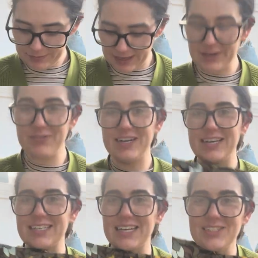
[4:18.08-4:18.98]
I didn't
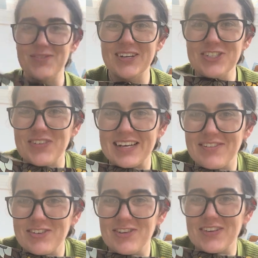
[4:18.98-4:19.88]
realize I had so much of it
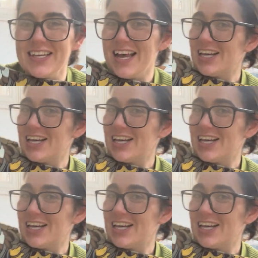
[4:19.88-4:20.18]
left over.